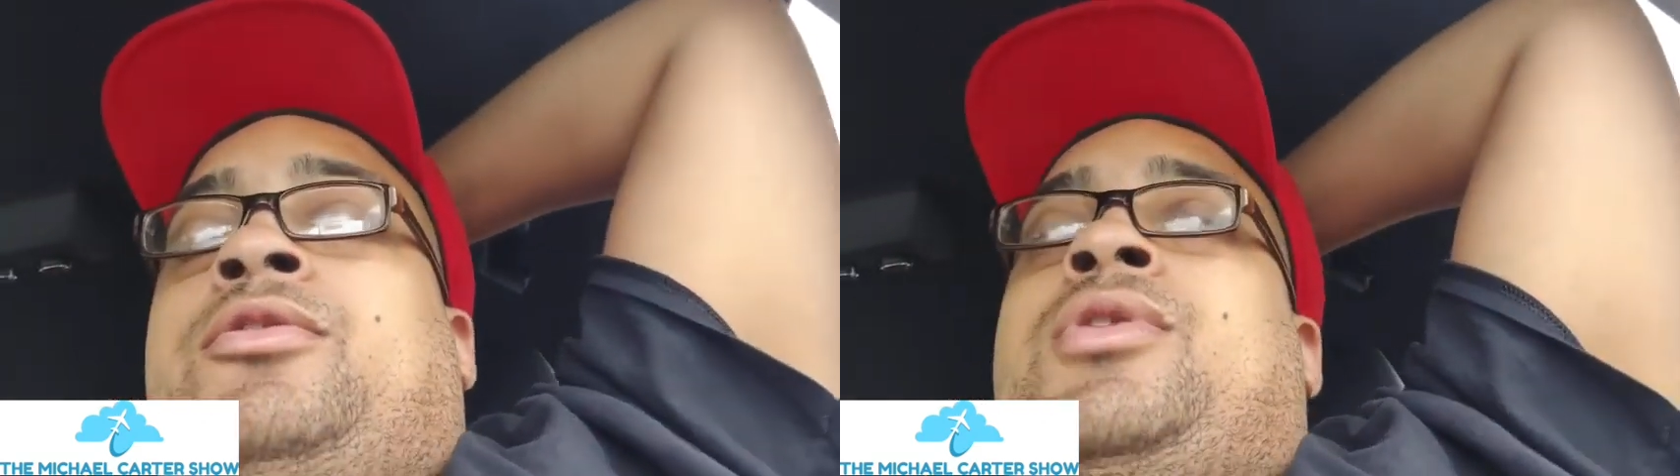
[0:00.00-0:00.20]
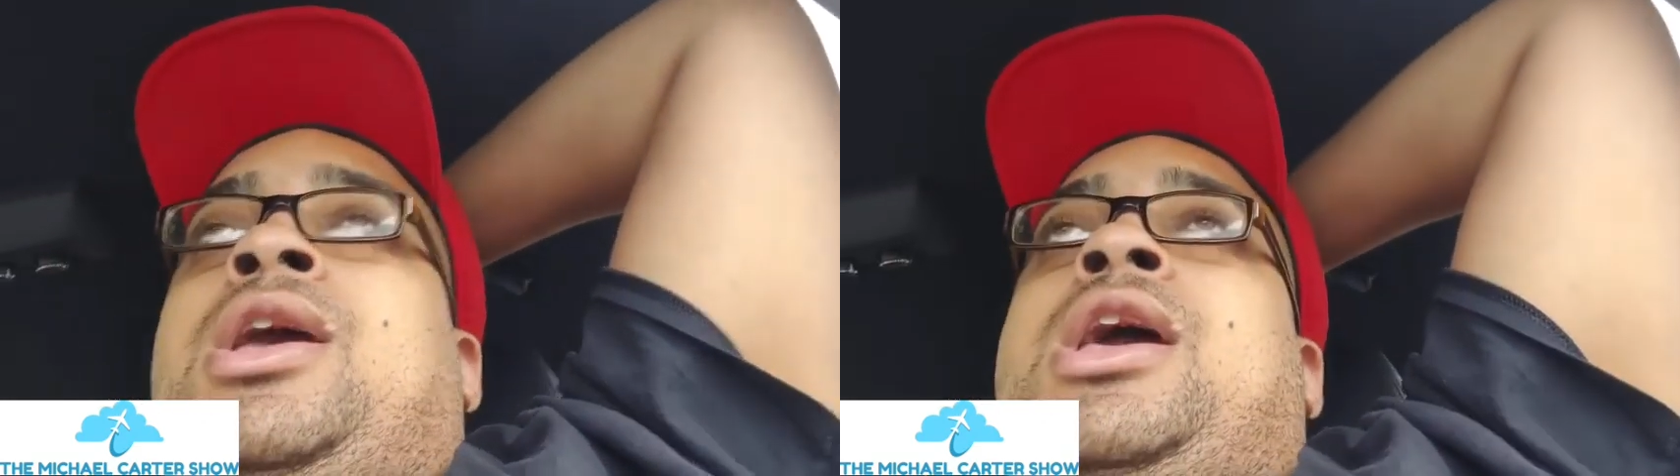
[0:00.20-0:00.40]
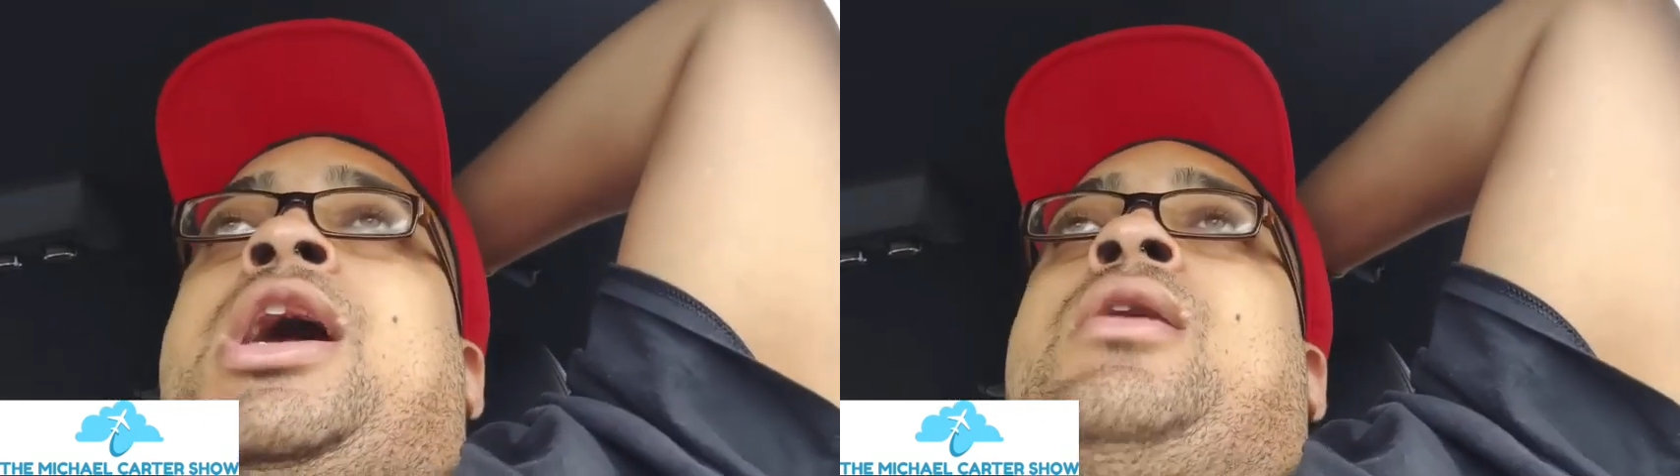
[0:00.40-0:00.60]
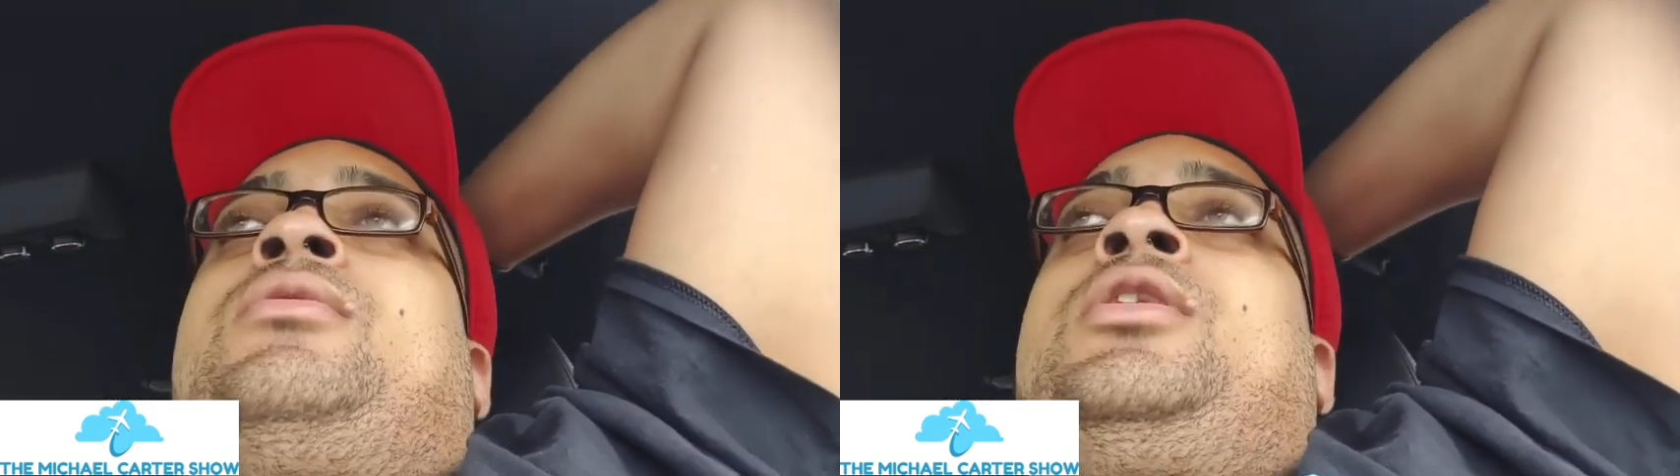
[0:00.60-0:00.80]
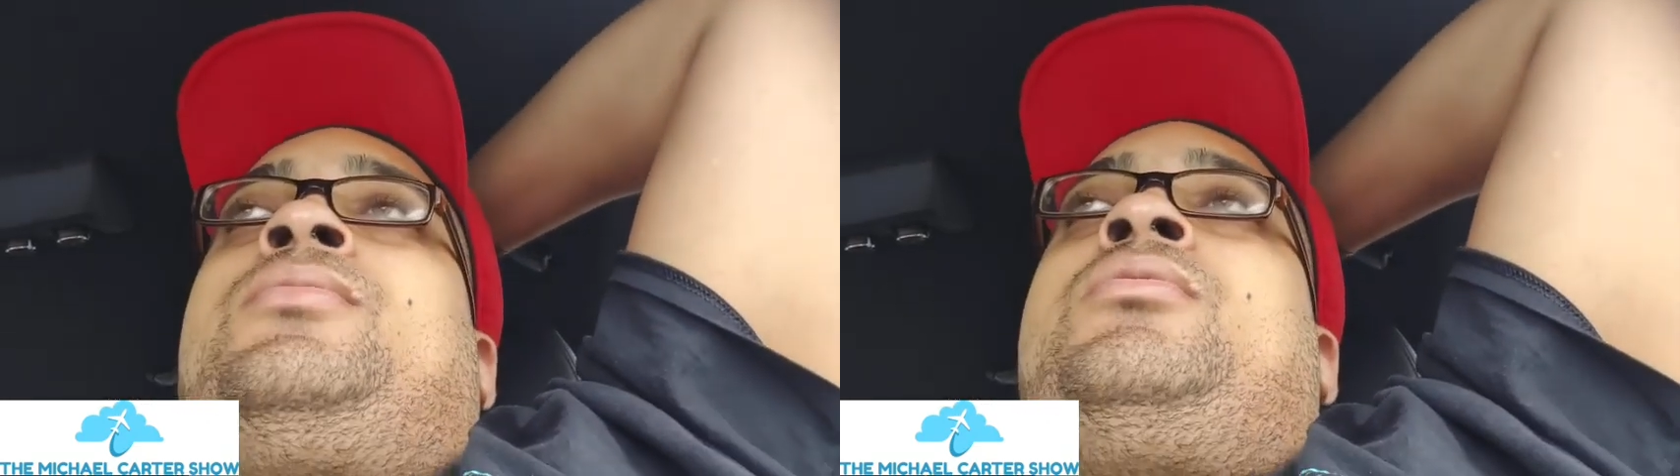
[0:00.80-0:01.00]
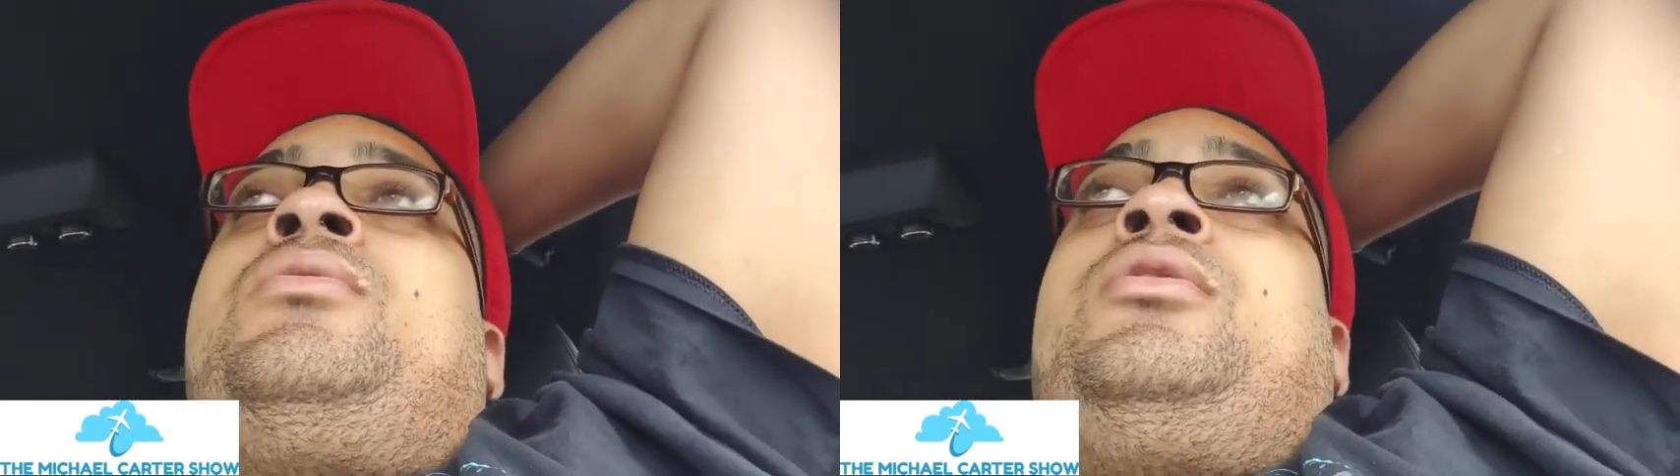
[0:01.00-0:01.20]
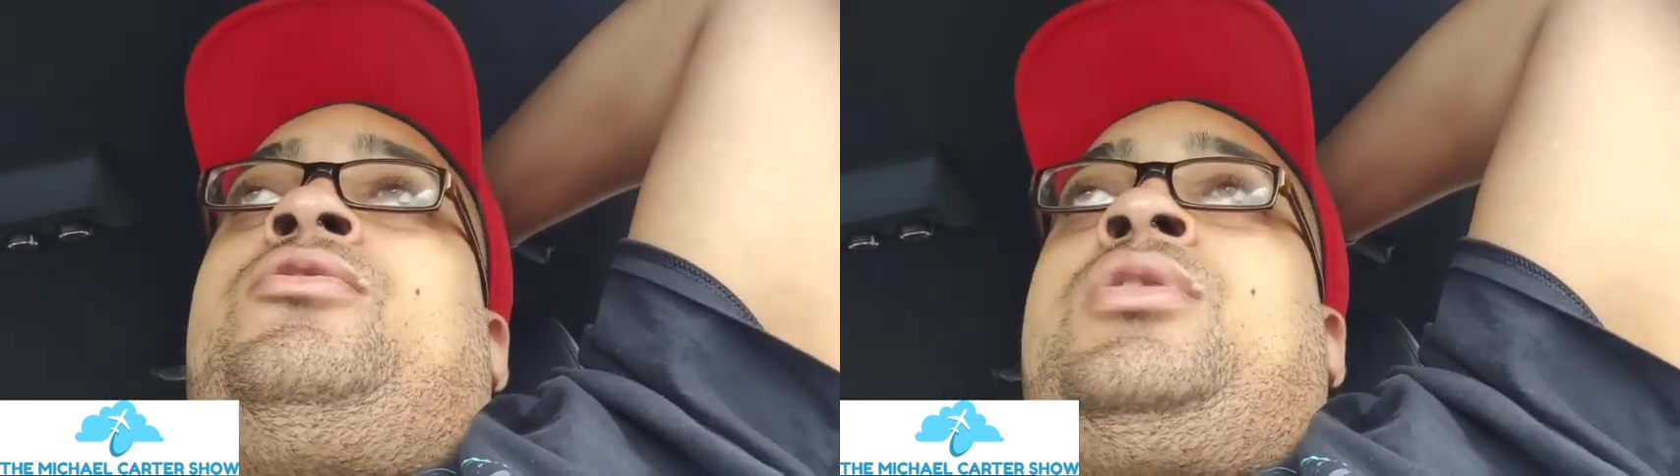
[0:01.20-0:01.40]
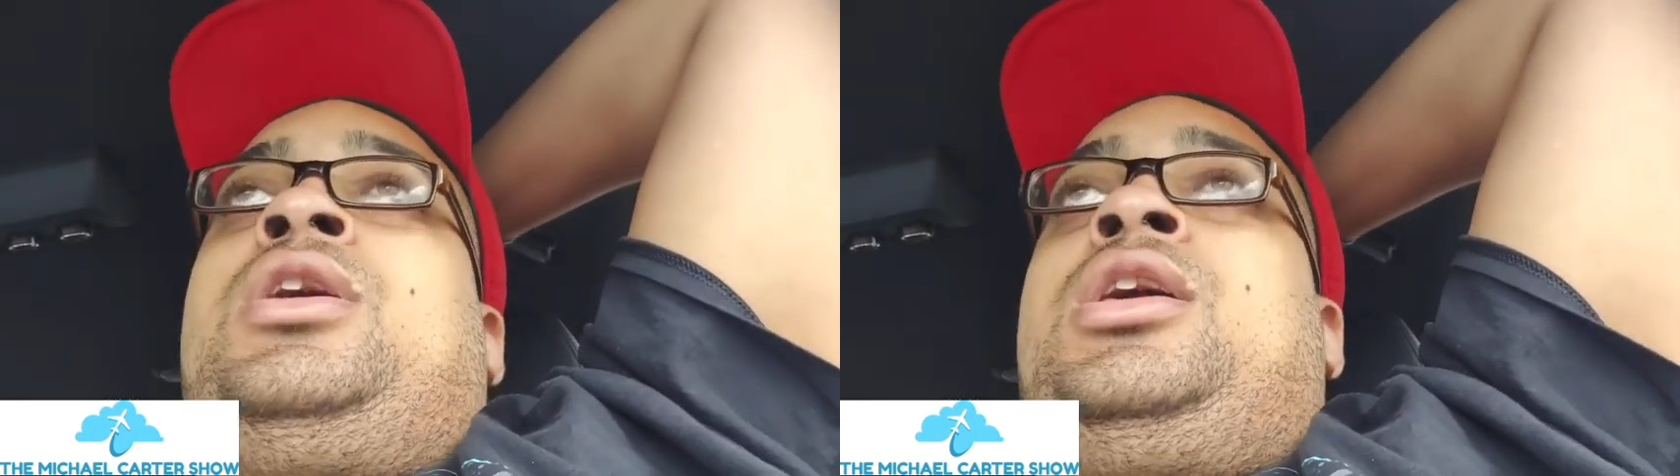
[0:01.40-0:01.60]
train out. They're pulling a train